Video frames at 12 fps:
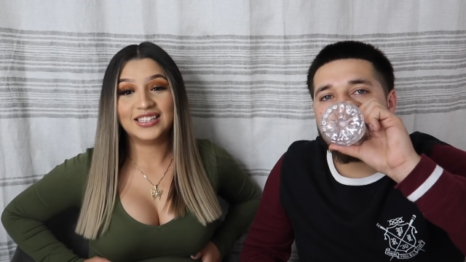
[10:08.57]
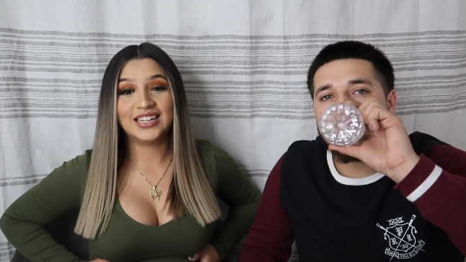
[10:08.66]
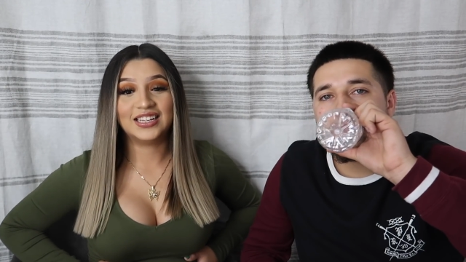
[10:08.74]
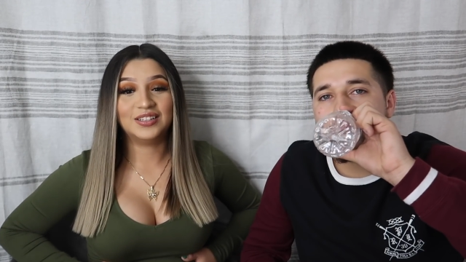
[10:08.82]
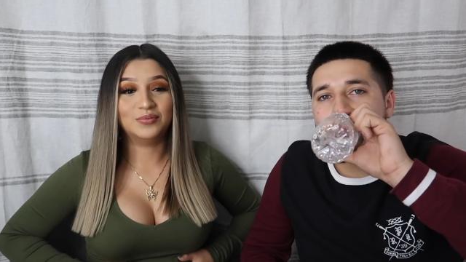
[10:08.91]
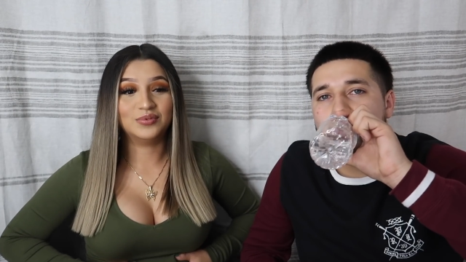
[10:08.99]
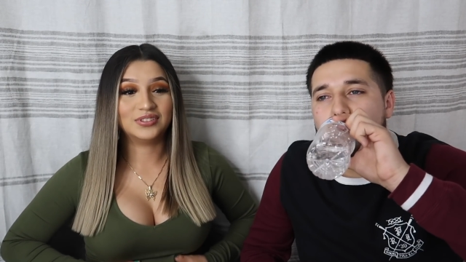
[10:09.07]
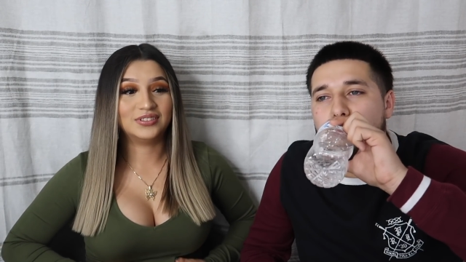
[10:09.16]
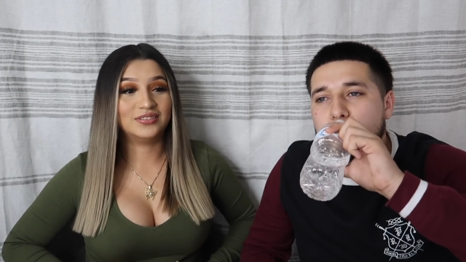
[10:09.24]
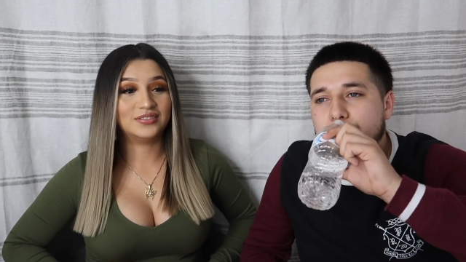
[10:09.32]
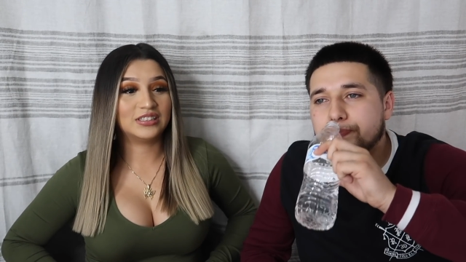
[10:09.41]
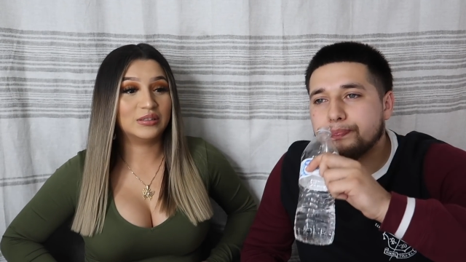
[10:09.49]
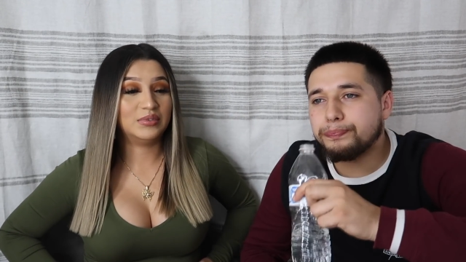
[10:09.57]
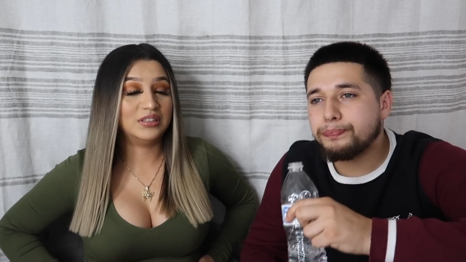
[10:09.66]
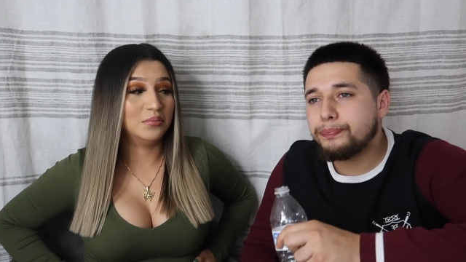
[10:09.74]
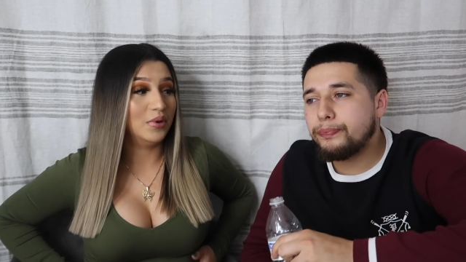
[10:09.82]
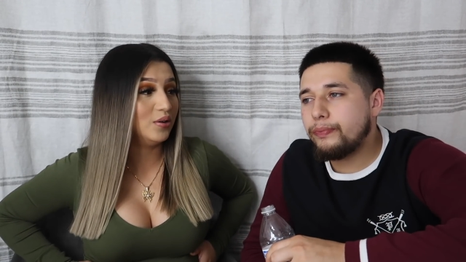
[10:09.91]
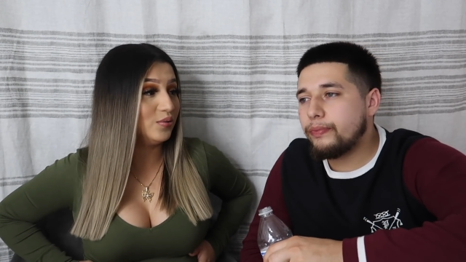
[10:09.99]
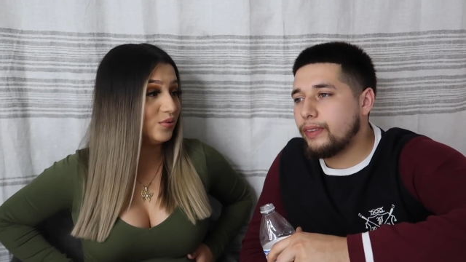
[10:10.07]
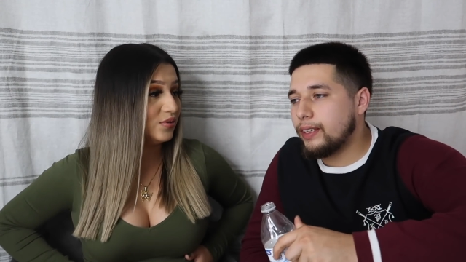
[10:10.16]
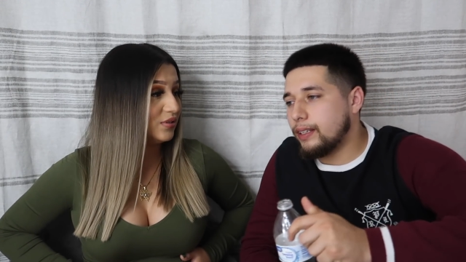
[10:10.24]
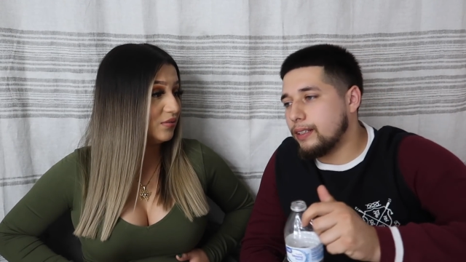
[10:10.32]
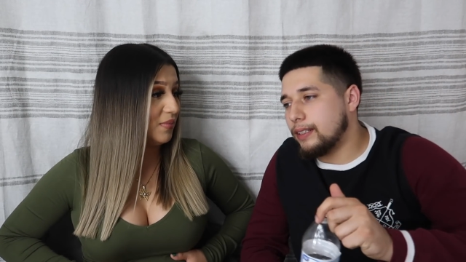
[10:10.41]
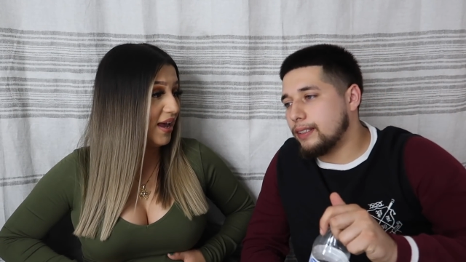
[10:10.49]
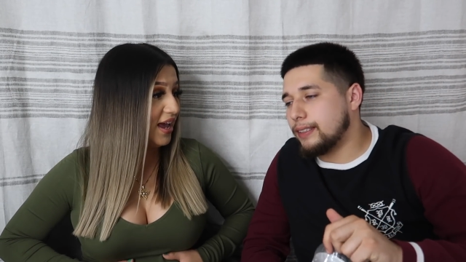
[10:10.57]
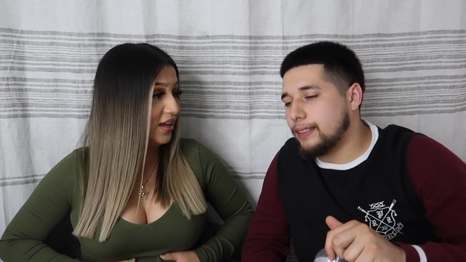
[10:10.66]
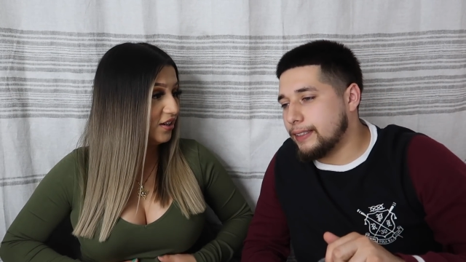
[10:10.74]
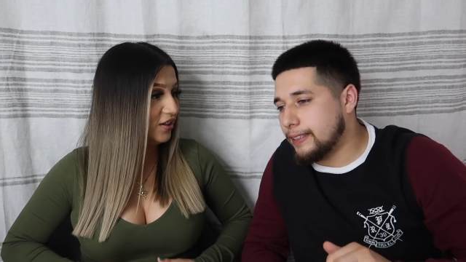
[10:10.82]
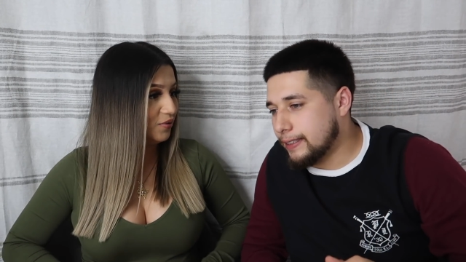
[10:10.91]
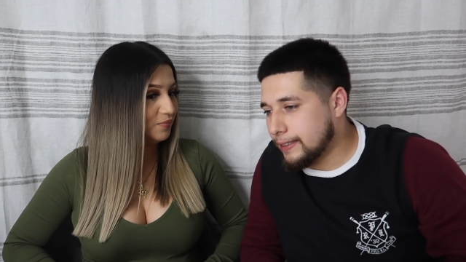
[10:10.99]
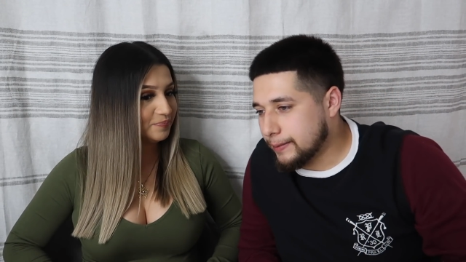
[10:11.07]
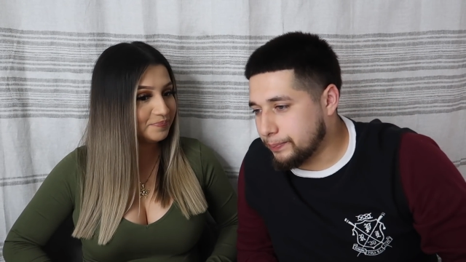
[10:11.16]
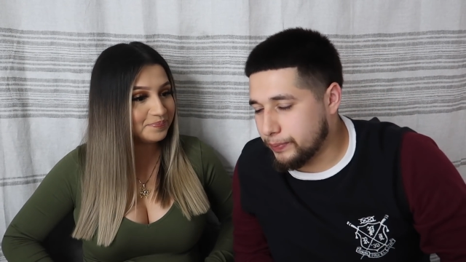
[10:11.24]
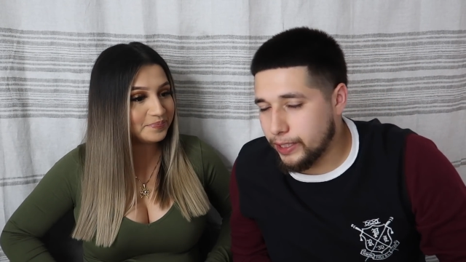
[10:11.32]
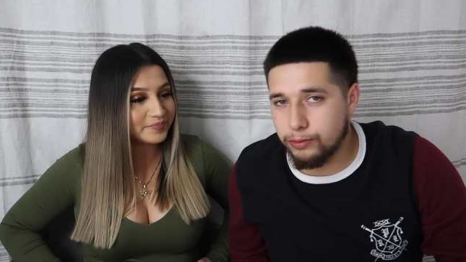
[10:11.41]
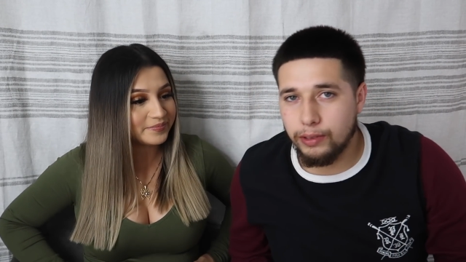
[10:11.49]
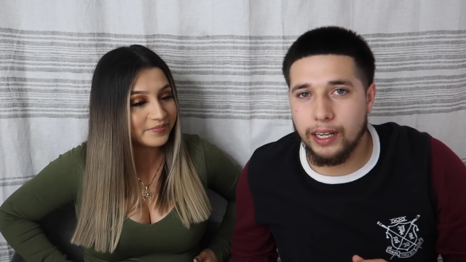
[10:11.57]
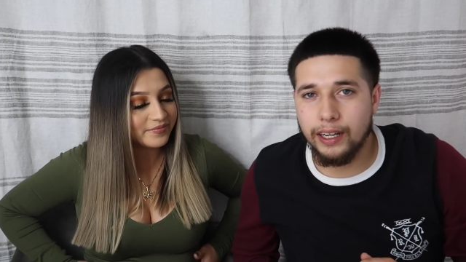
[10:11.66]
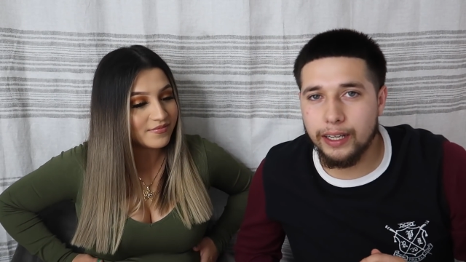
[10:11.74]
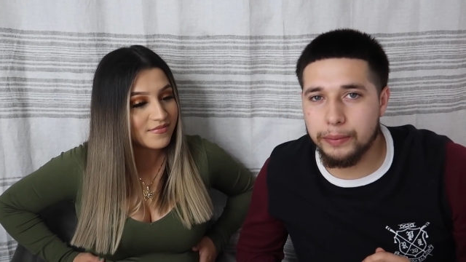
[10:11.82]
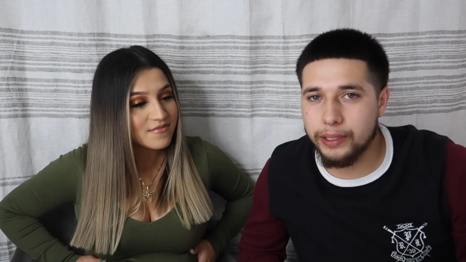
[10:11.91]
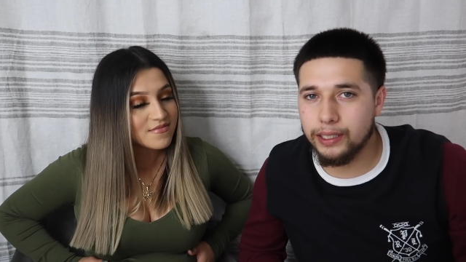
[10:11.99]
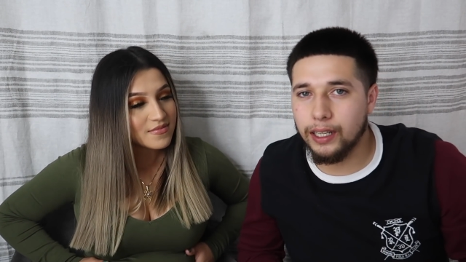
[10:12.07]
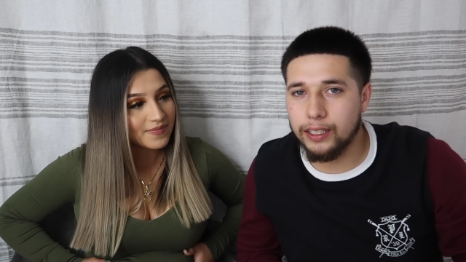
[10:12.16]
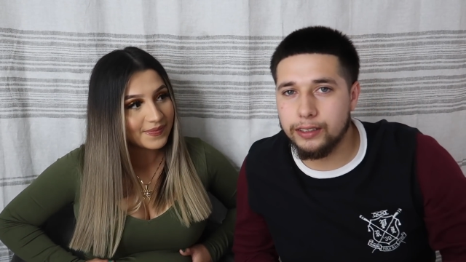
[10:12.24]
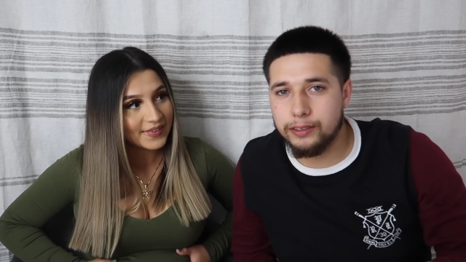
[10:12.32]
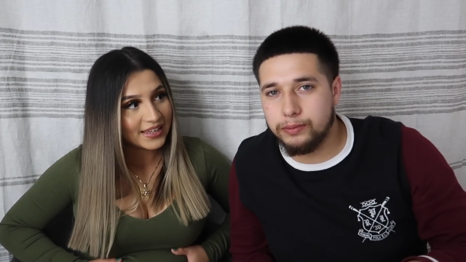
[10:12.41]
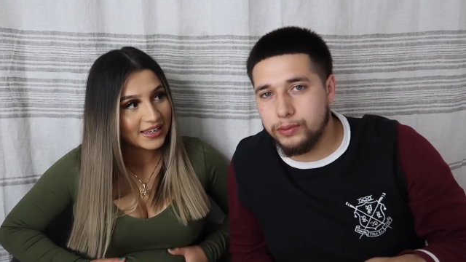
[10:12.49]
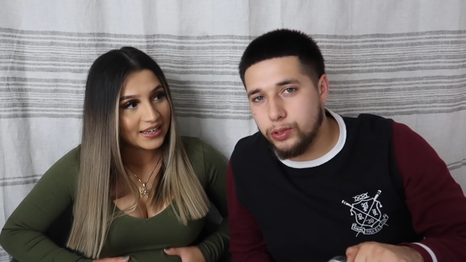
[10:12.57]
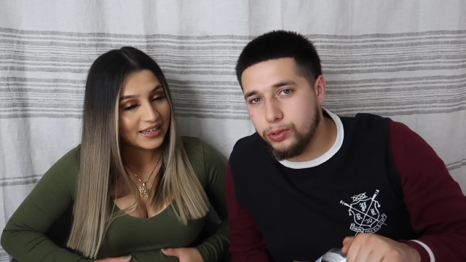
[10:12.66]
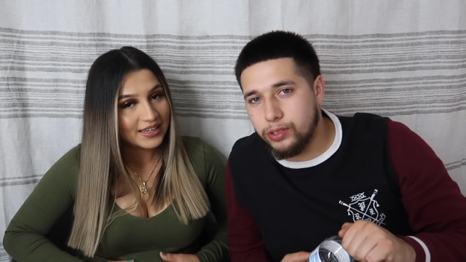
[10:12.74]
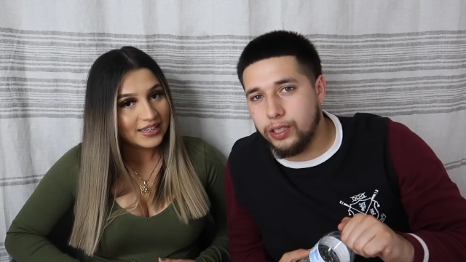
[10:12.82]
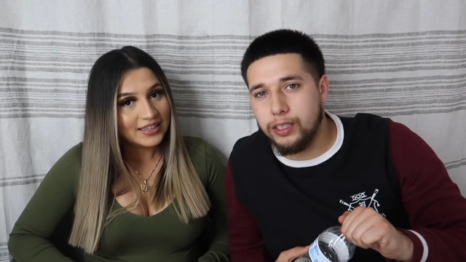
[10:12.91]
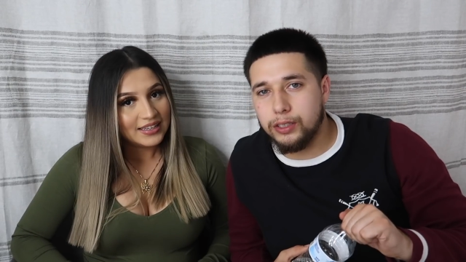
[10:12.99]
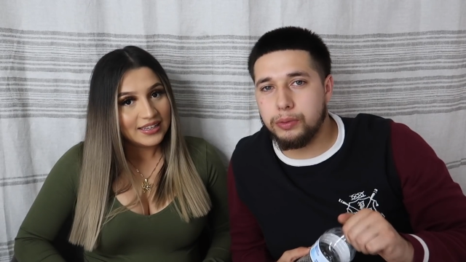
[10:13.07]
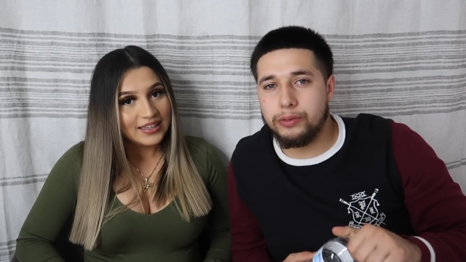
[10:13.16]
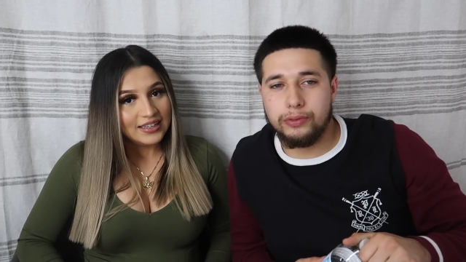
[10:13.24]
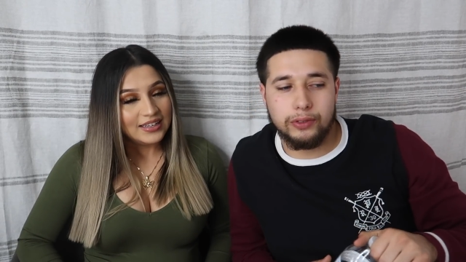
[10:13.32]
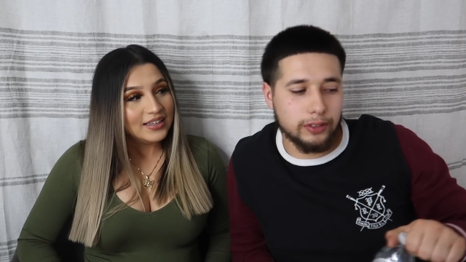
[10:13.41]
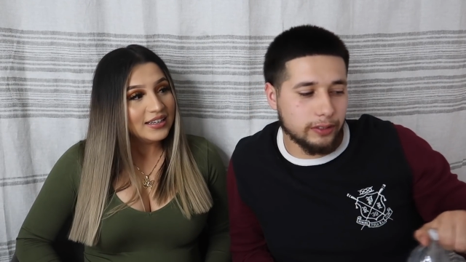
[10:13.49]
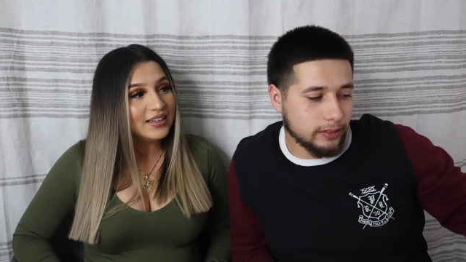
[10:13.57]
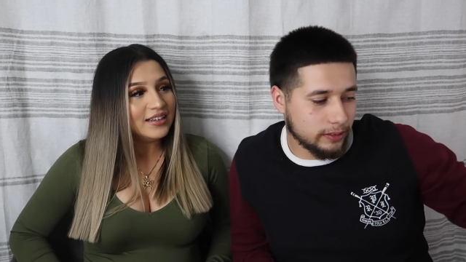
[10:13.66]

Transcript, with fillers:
Speaker 1: I thought he was gonna be the most mad, you know.
Speaker 2: That's why I had me like two shots before.